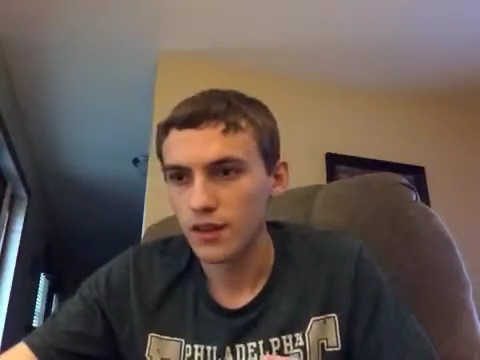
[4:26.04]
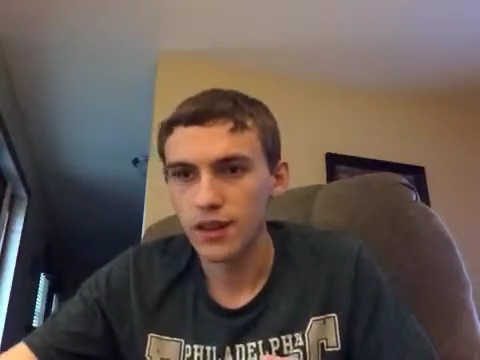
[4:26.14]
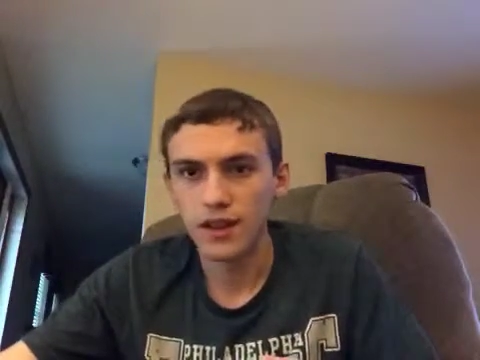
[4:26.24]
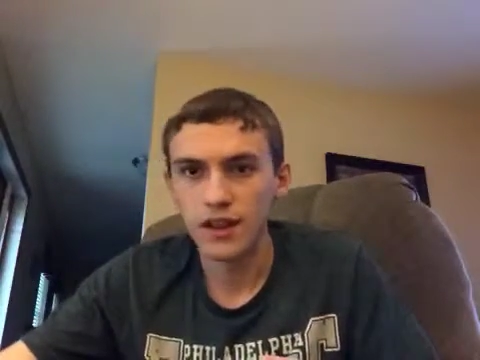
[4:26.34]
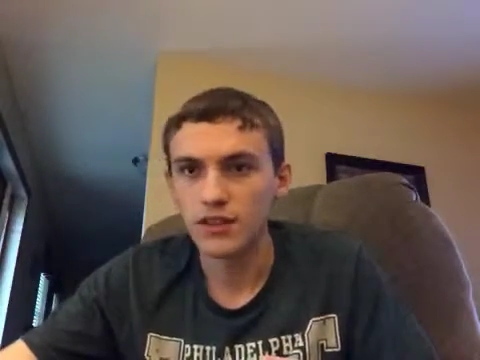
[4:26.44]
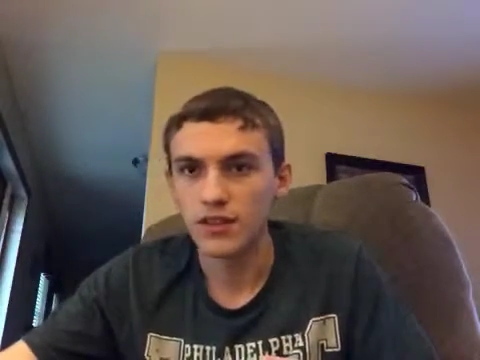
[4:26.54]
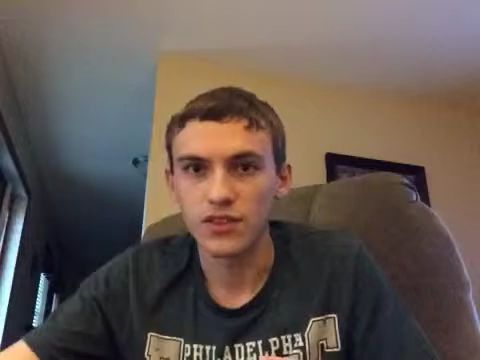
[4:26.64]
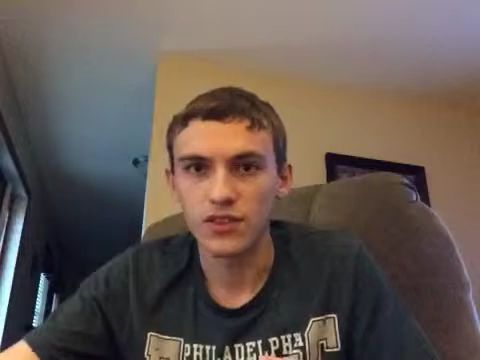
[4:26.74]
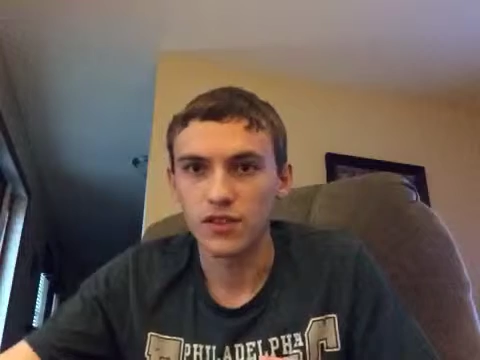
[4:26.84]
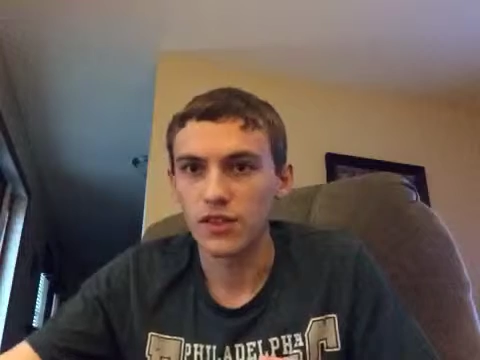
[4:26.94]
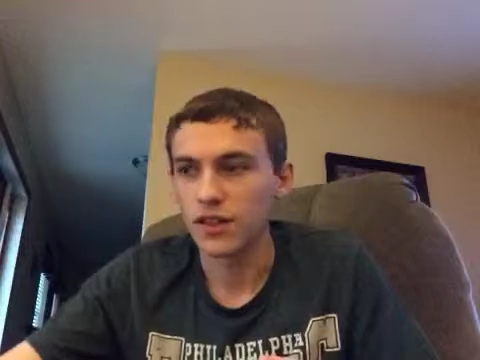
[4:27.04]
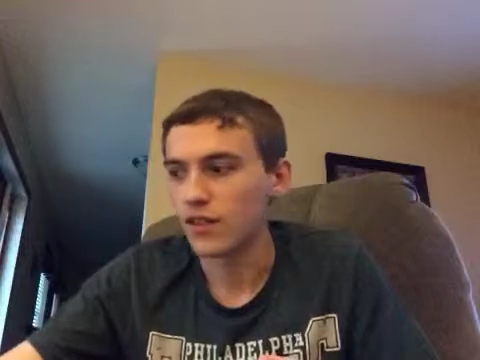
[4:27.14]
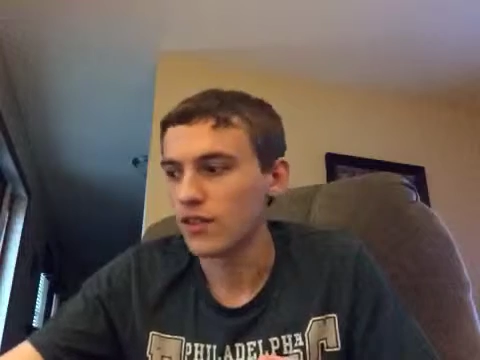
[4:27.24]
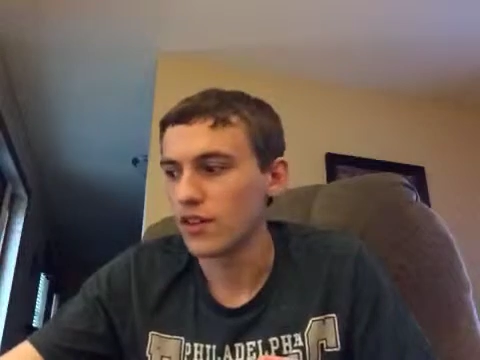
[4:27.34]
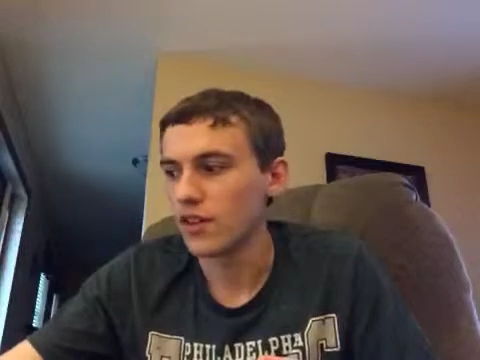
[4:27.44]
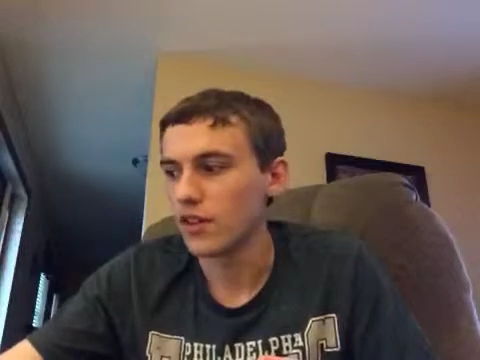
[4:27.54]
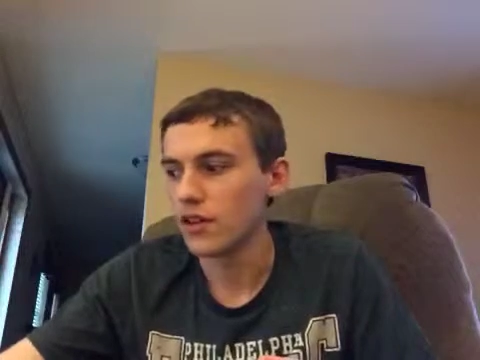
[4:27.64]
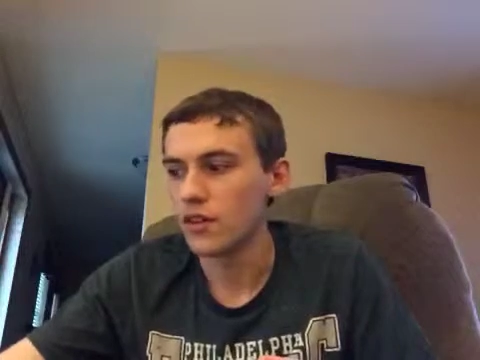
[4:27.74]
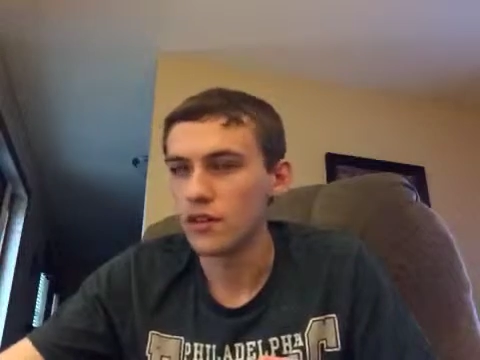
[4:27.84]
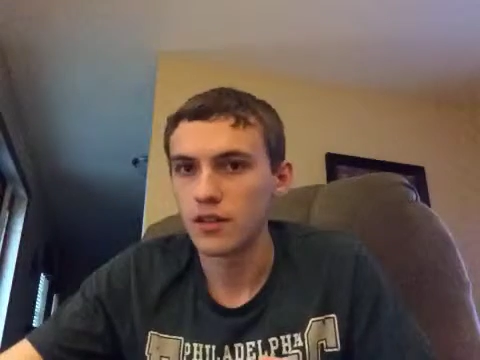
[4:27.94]
I just don't like this song at
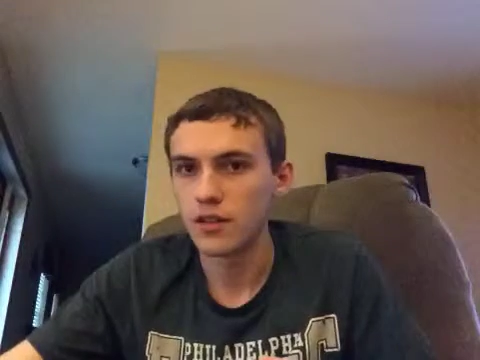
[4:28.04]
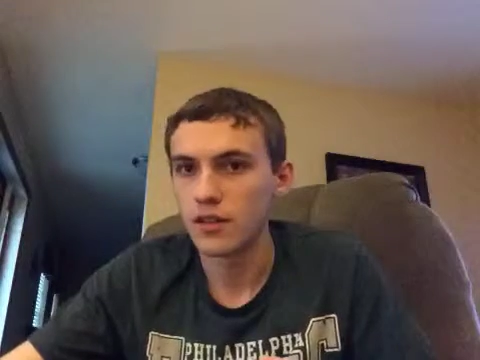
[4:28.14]
all.